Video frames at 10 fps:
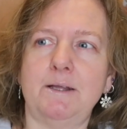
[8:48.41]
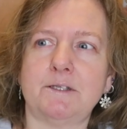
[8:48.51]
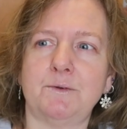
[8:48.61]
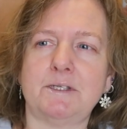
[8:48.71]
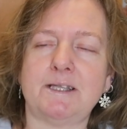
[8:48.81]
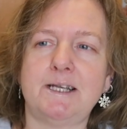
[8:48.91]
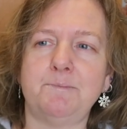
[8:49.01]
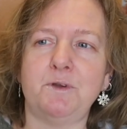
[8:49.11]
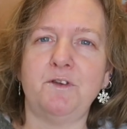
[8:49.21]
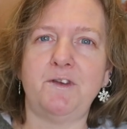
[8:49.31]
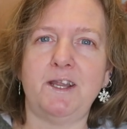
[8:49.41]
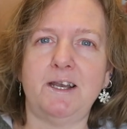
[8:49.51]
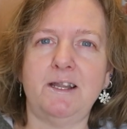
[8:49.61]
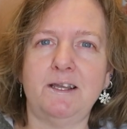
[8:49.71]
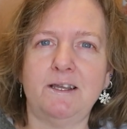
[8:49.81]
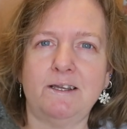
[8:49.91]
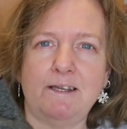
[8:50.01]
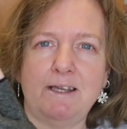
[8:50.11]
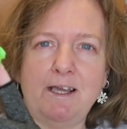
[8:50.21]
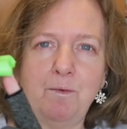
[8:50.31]
so it's then moving
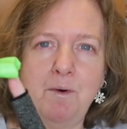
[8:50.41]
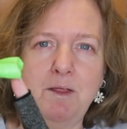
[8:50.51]
it,